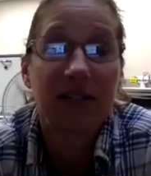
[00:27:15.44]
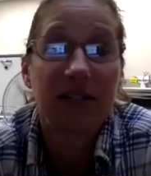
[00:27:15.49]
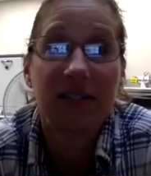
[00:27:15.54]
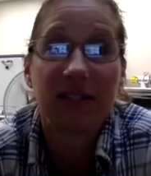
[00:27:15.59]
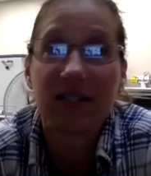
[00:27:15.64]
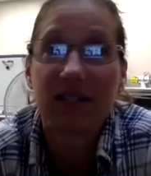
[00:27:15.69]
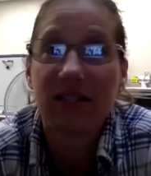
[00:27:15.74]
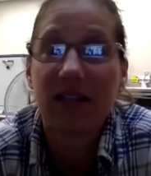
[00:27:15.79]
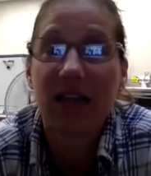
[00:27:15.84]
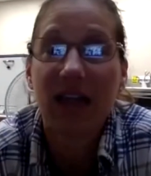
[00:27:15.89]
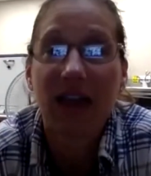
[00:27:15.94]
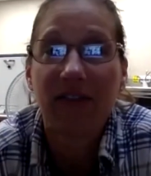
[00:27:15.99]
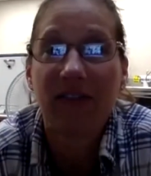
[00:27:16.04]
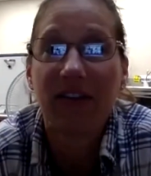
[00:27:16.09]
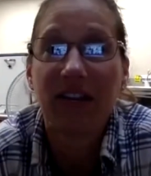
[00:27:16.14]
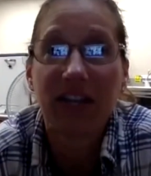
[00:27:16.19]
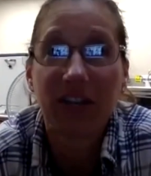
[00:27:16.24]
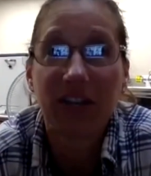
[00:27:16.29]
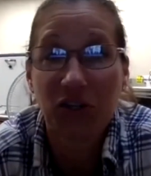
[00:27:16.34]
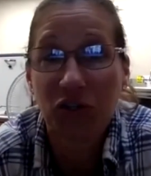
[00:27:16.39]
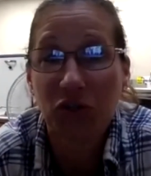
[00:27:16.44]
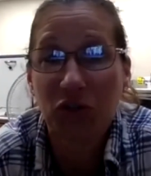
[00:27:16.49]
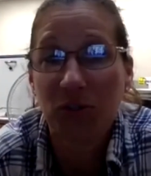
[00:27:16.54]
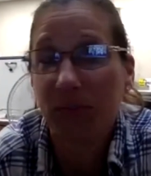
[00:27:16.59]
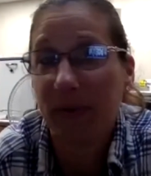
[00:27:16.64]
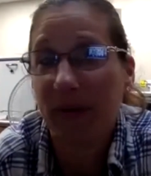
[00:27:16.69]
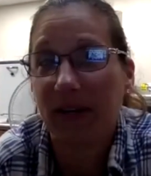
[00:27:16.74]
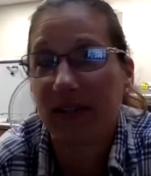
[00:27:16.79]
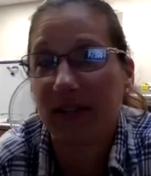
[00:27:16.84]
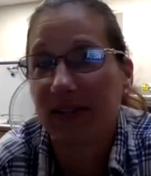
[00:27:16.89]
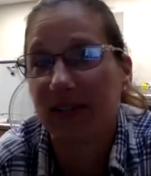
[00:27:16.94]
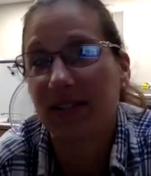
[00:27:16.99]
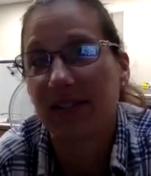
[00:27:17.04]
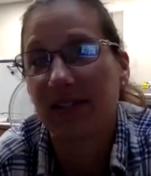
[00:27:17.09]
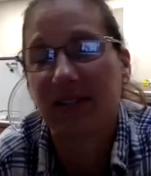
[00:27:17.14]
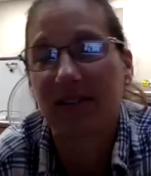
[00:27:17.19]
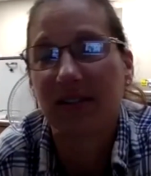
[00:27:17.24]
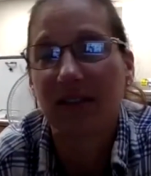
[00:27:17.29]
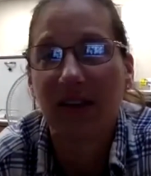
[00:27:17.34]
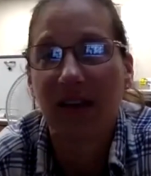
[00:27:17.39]
didn't have any issues because
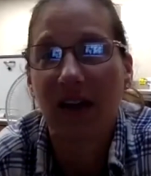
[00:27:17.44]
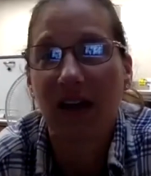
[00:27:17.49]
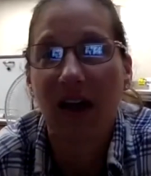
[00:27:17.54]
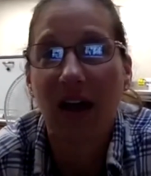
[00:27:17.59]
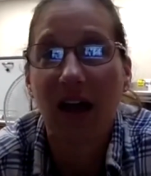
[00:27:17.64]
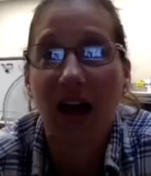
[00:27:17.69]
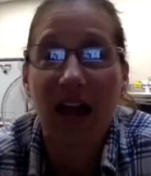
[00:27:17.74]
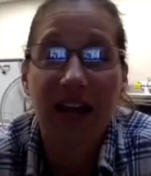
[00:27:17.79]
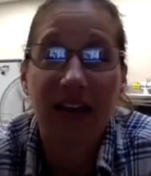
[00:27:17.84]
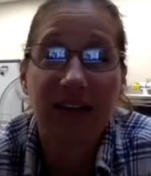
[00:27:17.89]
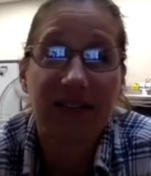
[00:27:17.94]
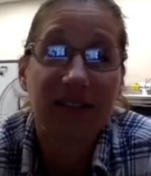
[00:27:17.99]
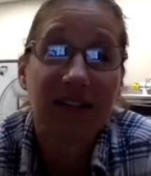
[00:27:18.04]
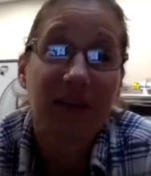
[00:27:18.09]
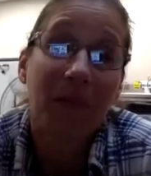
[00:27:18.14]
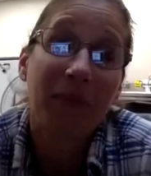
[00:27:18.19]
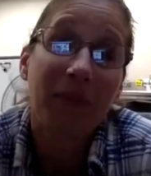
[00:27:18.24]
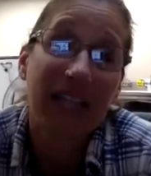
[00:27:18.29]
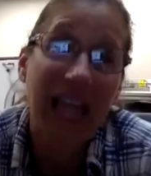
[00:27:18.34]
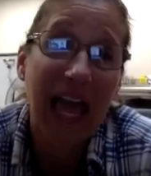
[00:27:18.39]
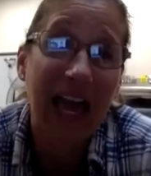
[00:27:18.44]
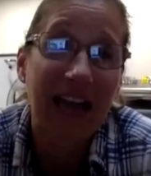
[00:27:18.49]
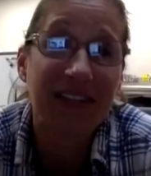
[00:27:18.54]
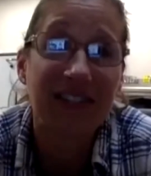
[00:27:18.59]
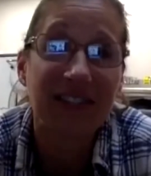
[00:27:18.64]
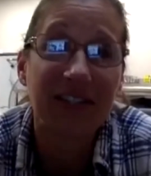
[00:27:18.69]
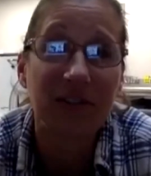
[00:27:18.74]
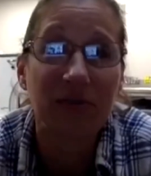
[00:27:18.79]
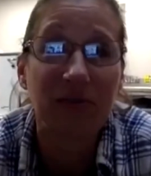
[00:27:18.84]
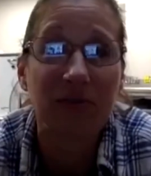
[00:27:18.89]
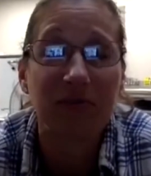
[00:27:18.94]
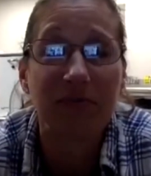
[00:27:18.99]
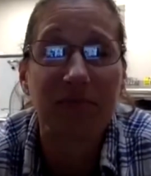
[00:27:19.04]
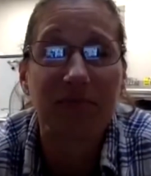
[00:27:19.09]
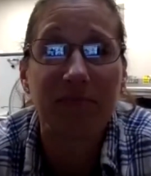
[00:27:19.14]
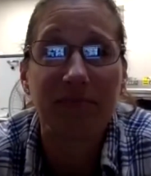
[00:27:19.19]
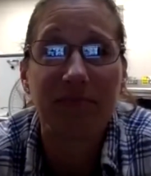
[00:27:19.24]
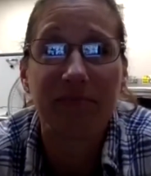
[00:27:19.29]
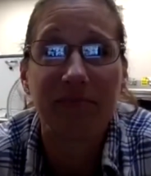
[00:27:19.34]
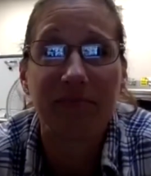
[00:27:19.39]
somebody has to
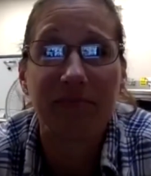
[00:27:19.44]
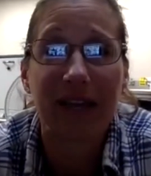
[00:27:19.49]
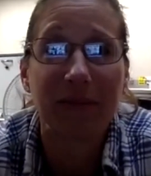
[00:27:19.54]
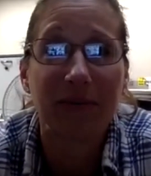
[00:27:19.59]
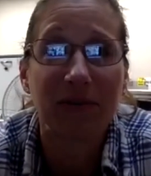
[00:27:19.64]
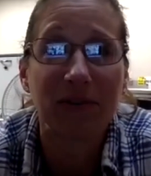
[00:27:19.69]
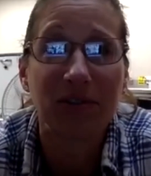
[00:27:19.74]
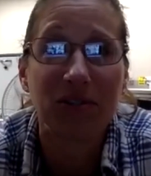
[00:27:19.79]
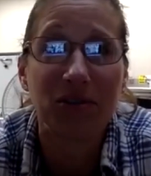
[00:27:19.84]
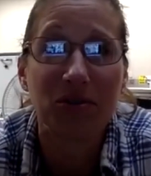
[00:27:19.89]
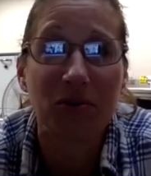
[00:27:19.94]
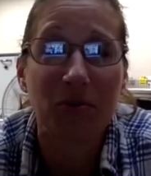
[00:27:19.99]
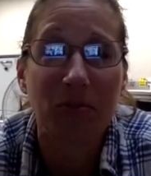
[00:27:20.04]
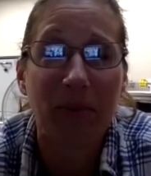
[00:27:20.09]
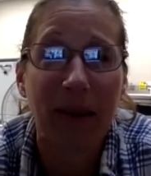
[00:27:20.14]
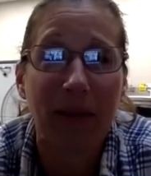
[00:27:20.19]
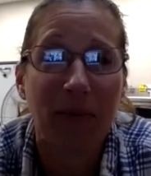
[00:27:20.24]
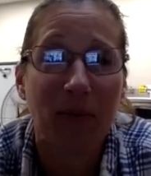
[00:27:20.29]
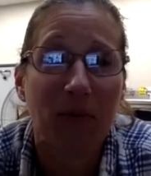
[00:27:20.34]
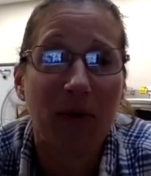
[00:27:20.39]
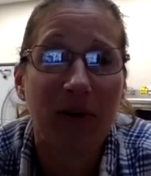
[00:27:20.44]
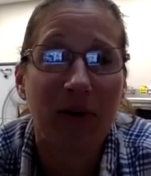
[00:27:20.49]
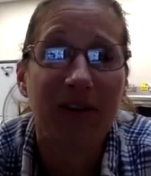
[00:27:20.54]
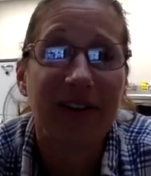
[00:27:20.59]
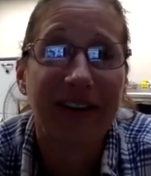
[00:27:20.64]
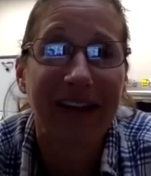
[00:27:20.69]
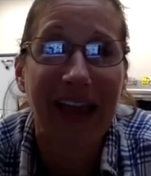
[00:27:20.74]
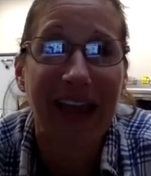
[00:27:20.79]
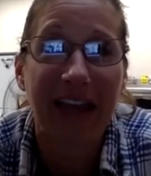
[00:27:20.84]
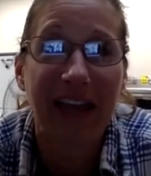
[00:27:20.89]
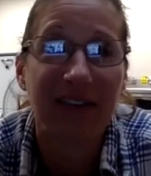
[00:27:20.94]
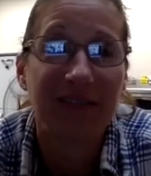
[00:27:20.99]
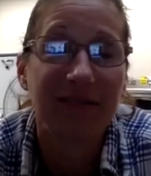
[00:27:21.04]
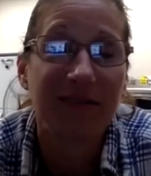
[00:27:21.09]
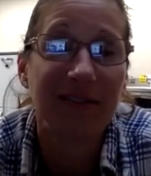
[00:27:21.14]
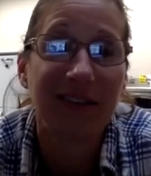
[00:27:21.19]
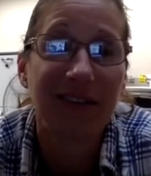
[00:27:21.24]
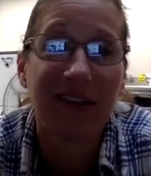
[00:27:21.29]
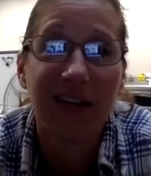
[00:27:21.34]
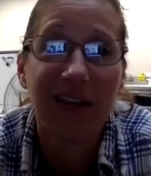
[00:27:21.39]
be able to do the paperwork
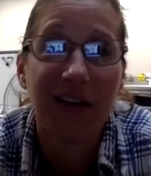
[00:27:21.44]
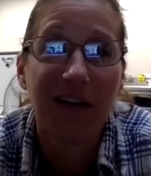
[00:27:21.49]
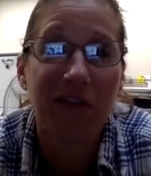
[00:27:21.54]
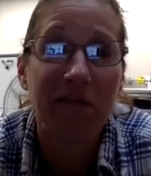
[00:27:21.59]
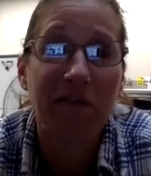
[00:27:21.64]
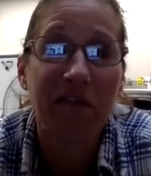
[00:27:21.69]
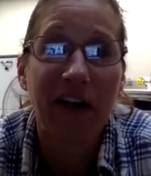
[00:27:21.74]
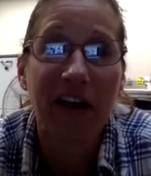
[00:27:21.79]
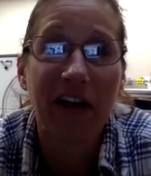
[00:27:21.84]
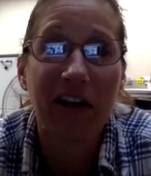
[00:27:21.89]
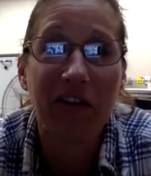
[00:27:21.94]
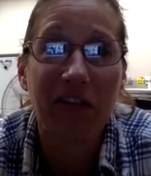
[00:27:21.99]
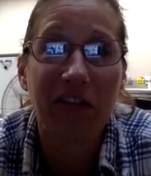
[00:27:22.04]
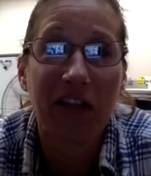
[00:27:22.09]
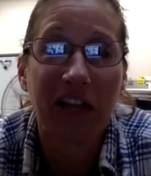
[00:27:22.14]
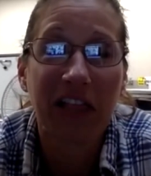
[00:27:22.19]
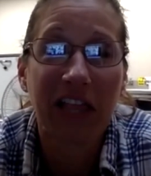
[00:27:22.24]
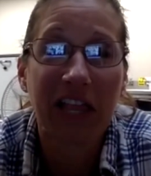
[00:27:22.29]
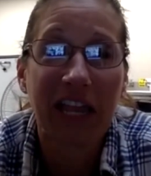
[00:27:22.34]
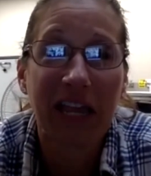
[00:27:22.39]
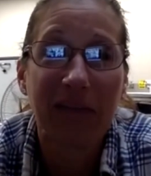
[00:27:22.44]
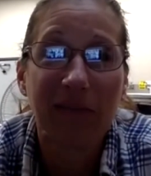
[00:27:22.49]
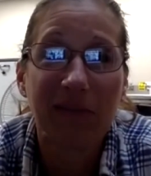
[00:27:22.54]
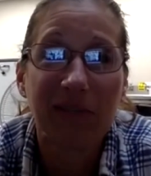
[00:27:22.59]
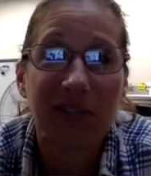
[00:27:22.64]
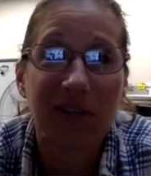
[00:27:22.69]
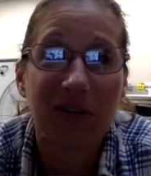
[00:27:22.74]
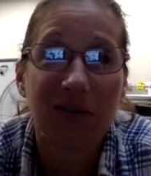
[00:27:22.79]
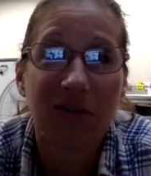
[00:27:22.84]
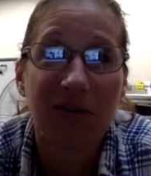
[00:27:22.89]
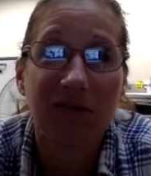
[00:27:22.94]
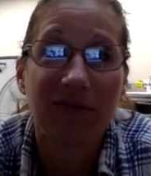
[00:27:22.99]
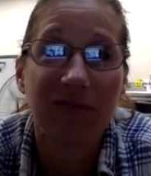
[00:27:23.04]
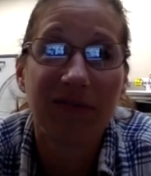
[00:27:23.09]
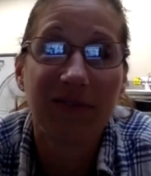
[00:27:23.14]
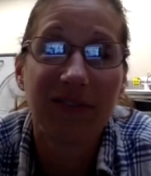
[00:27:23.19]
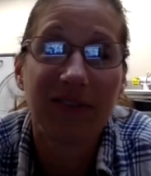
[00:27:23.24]
and file the claim. So